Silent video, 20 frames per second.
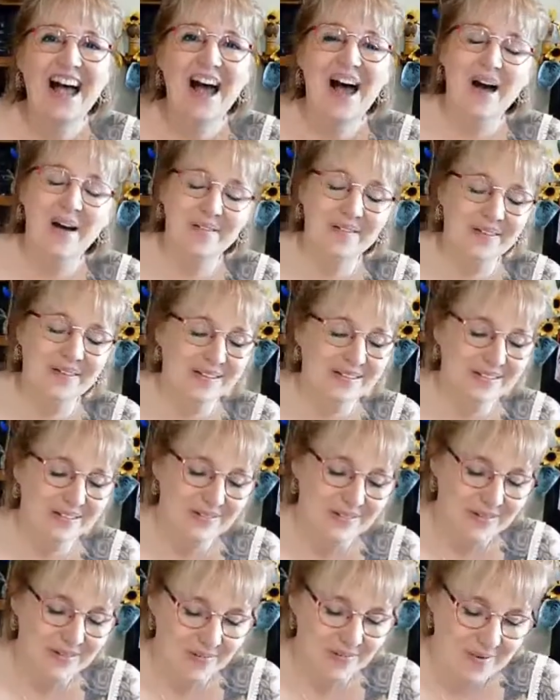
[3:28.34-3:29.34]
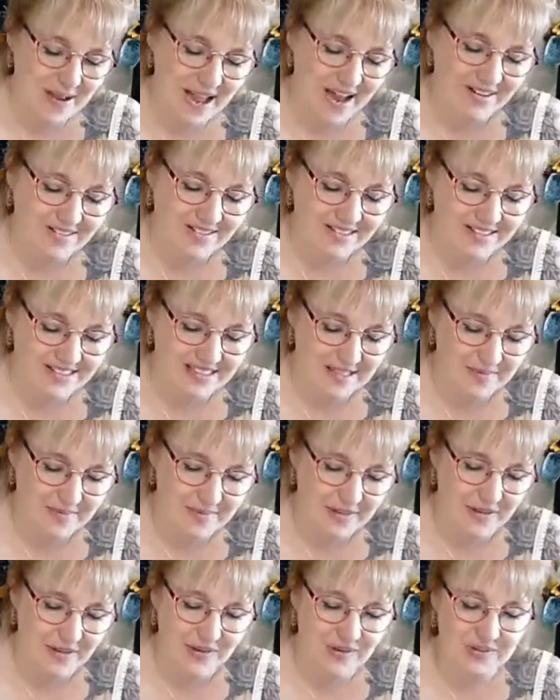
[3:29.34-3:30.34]
I'm going to talk about some of
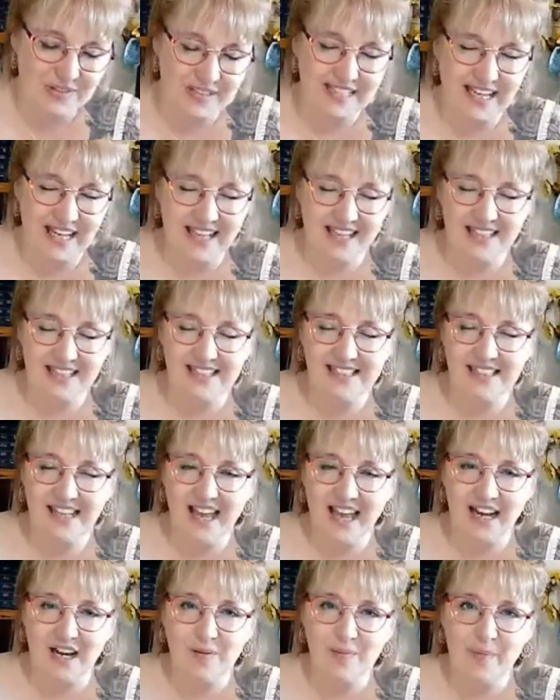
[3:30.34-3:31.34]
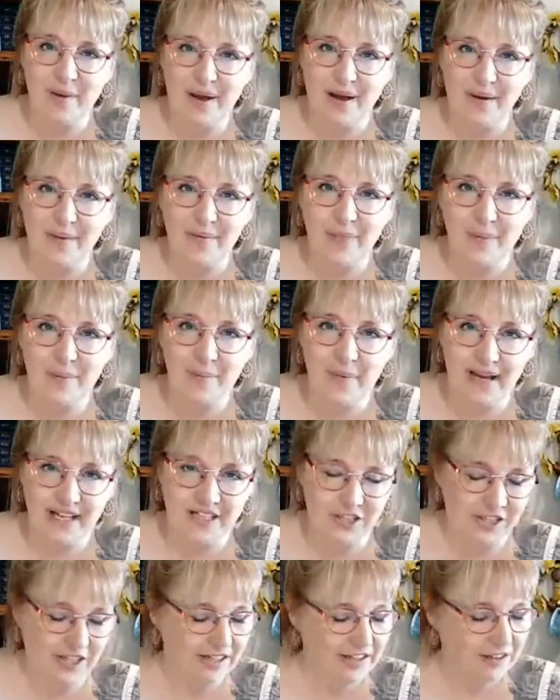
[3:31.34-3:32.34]
the contents and about the
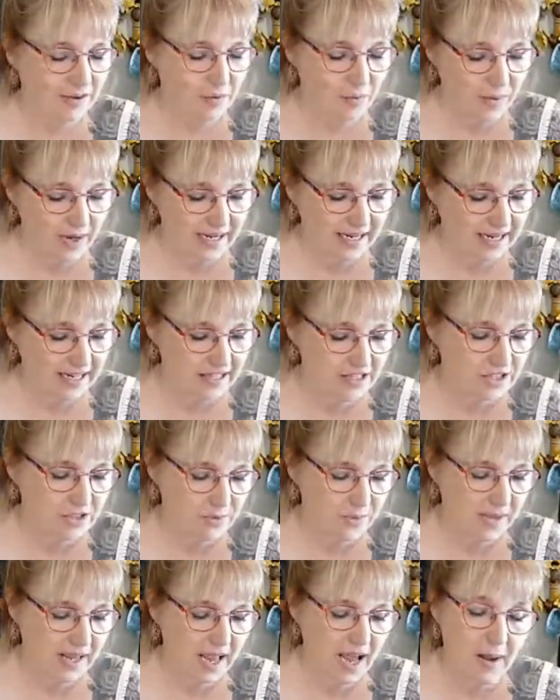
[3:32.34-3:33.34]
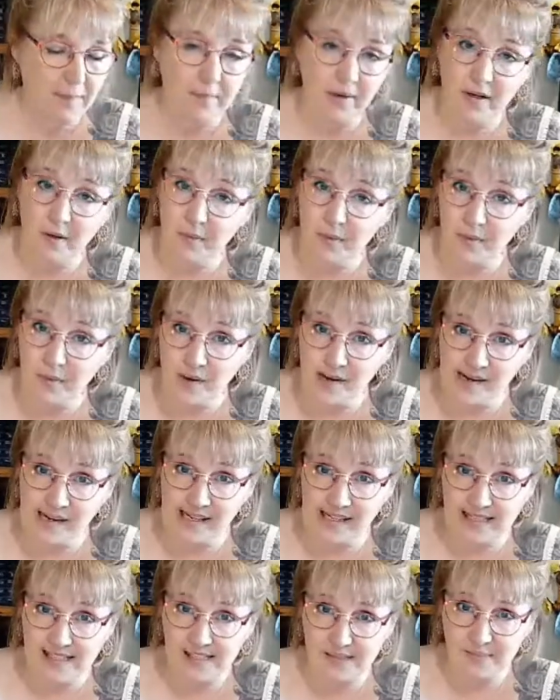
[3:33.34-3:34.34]
magic that went into it. I'm going to be
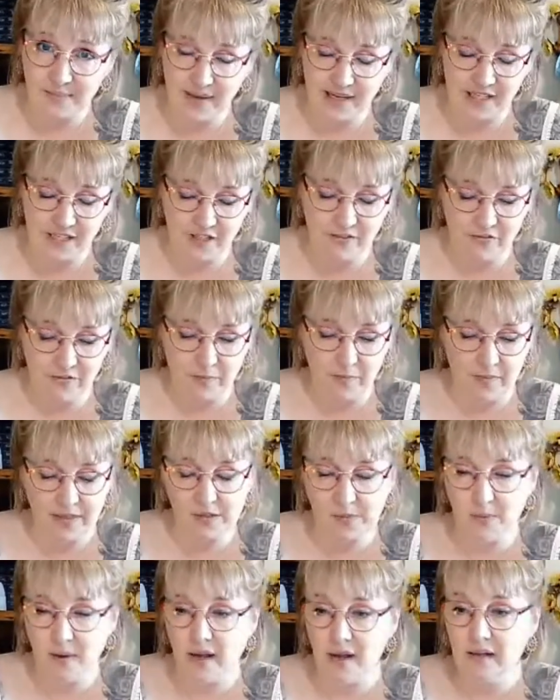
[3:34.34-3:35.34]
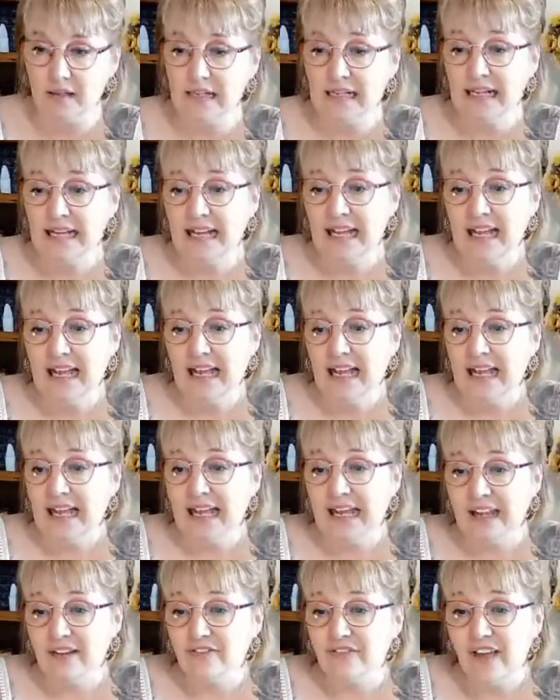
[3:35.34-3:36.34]
working some magic from it as well.
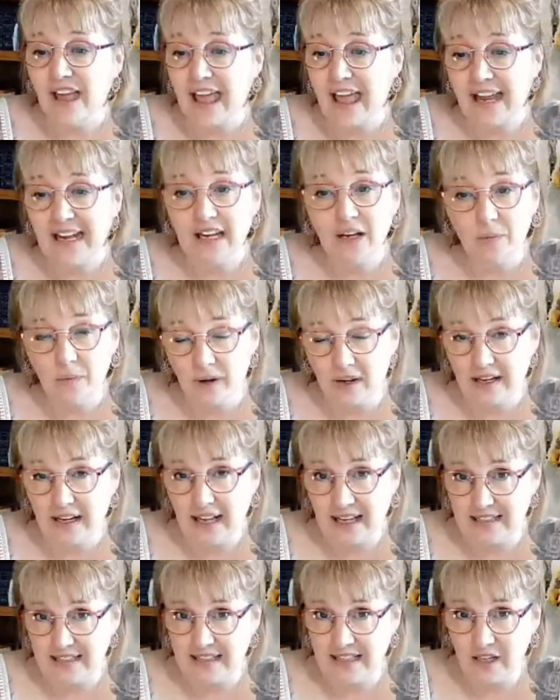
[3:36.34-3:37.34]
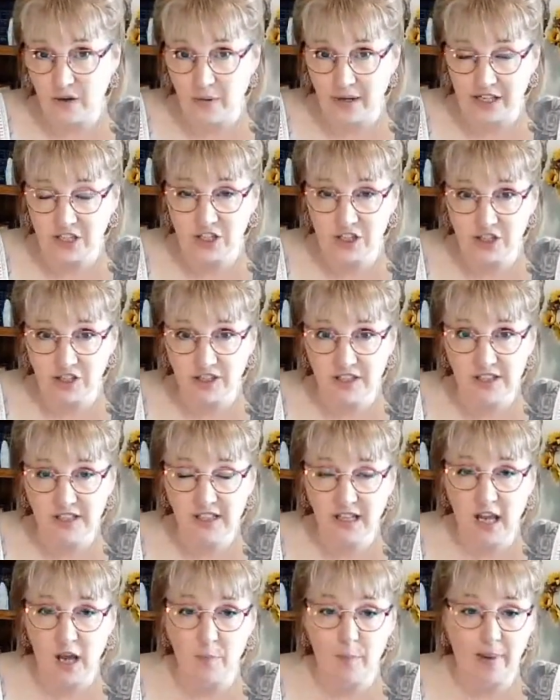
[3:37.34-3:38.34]
If anyone has any questions
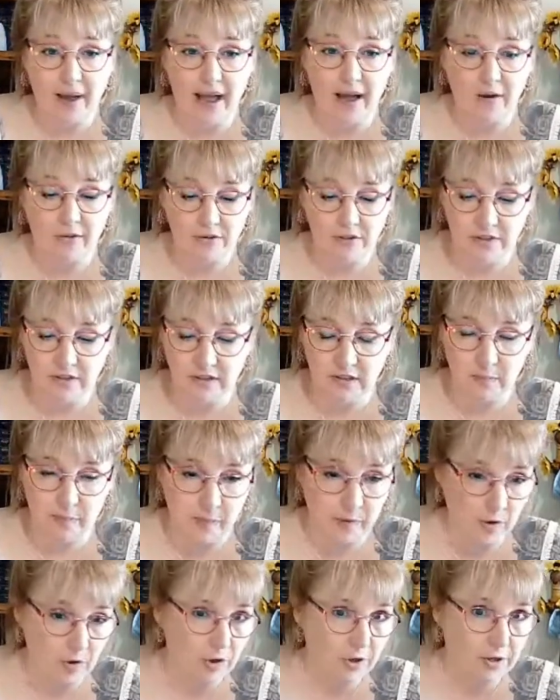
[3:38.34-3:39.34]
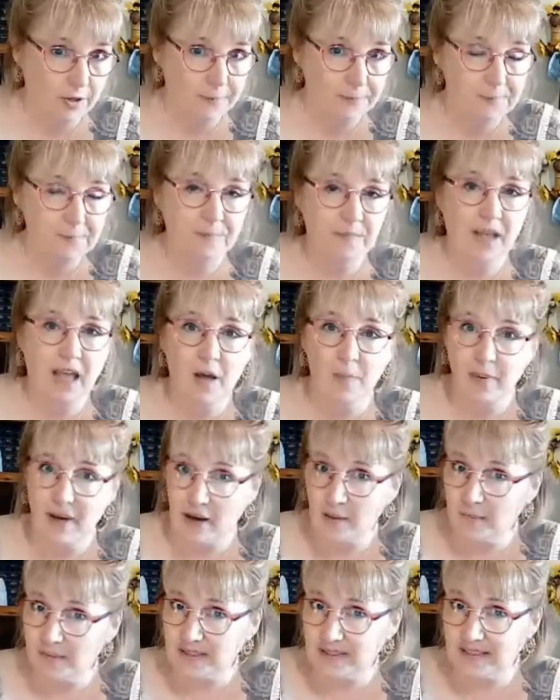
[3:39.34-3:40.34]
about the book,
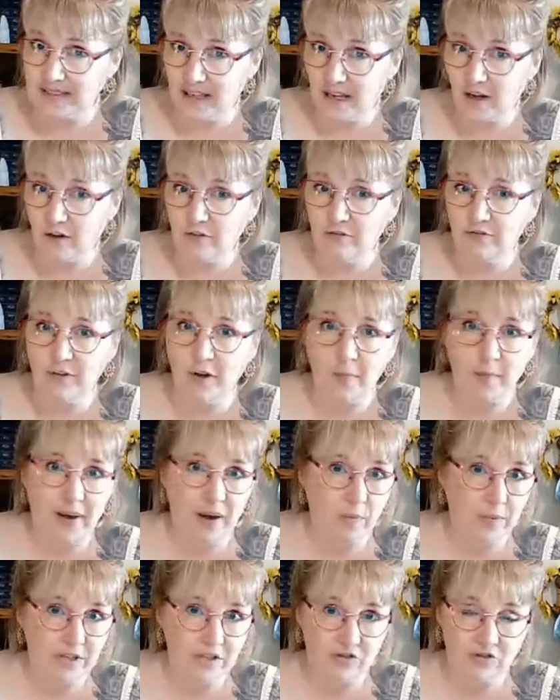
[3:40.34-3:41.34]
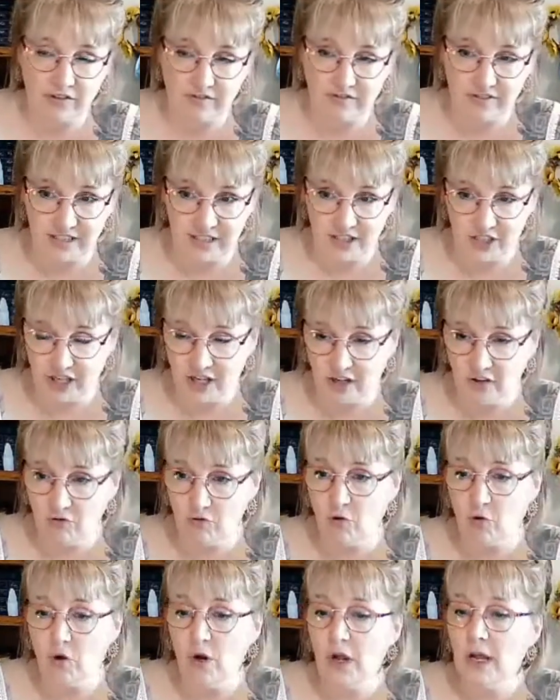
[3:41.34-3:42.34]
about myself, about witchcraft in
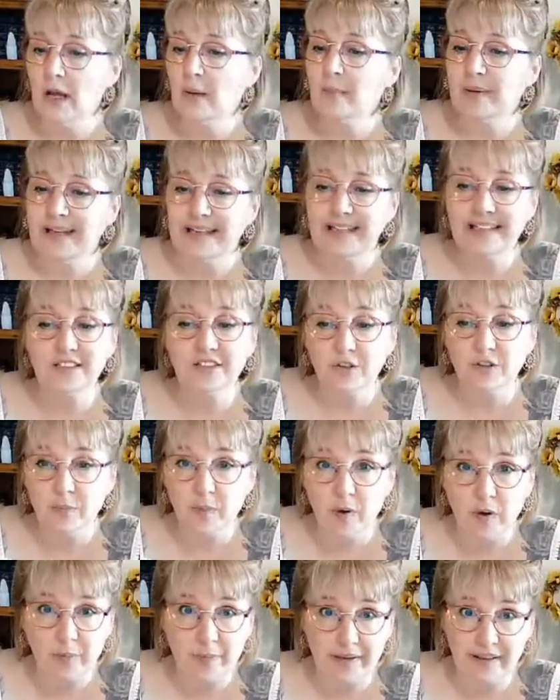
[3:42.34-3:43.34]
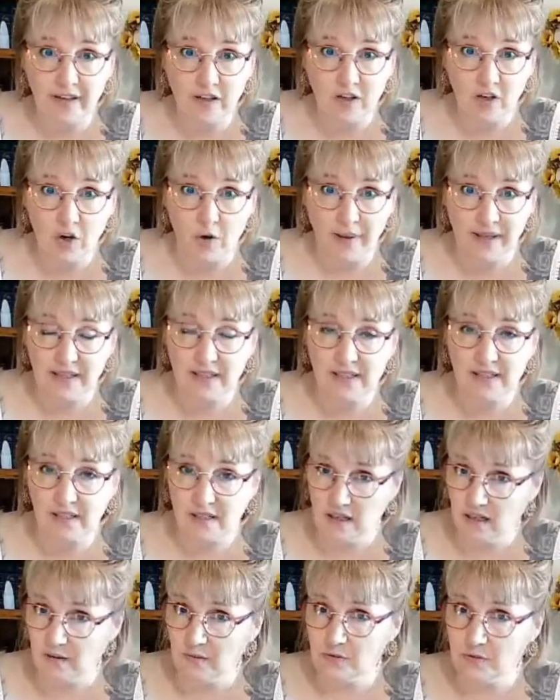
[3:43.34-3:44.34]
general, please do pop it in the comments
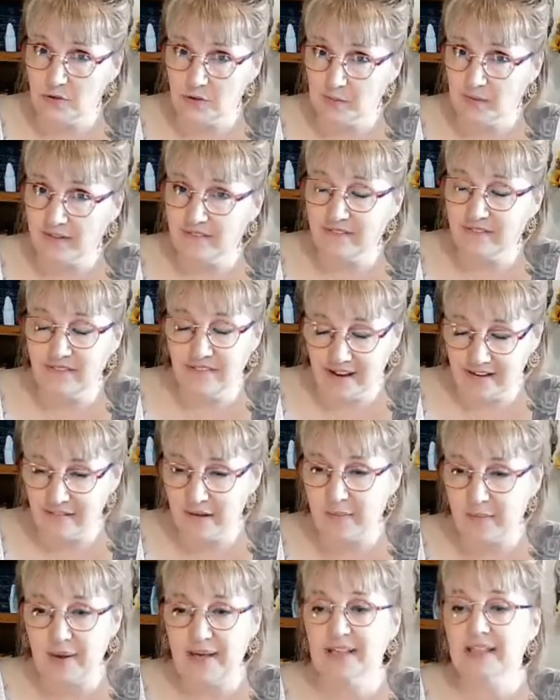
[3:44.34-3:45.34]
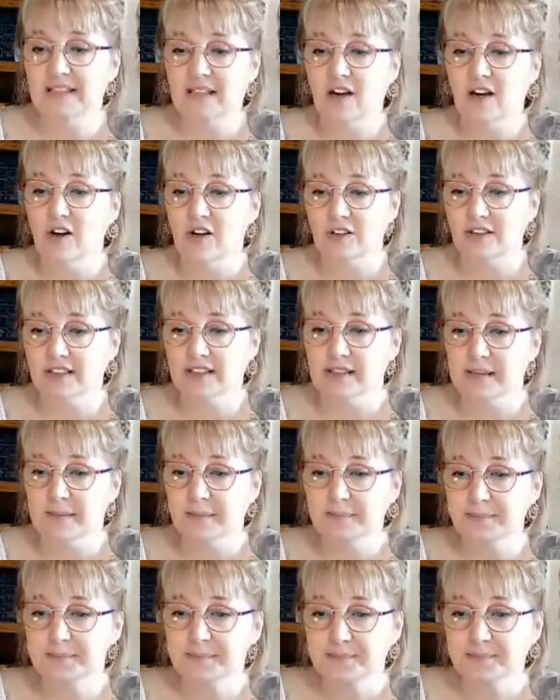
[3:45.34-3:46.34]
and I will do my very best to answer
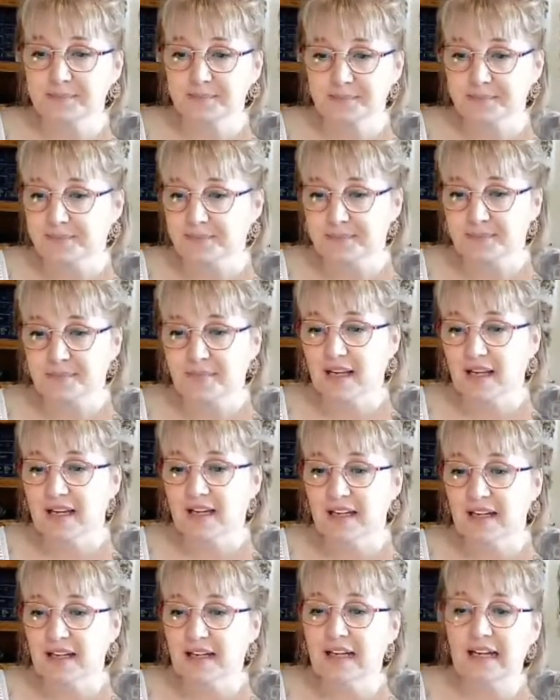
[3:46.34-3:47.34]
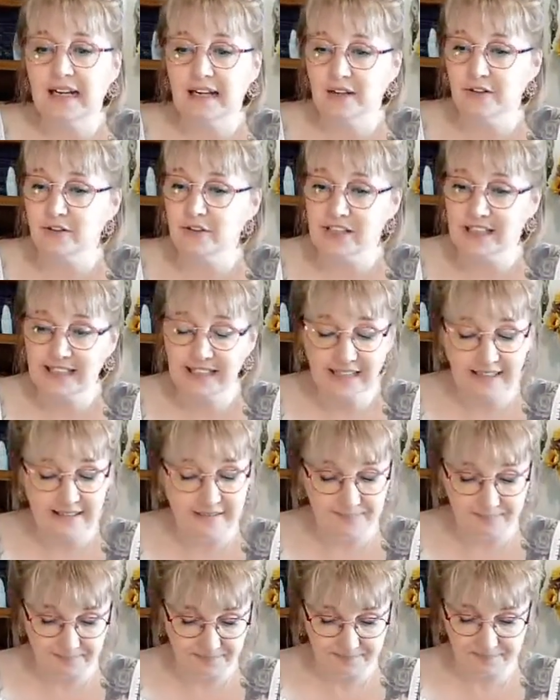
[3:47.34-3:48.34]
them. Hello,
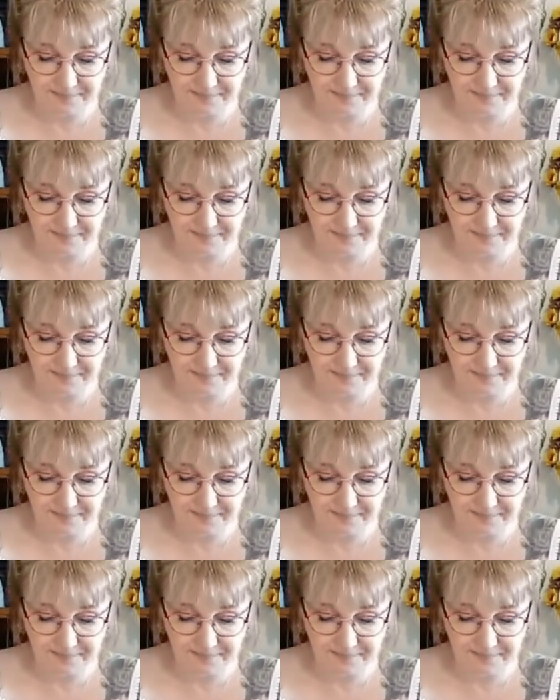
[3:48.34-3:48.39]
Gillian.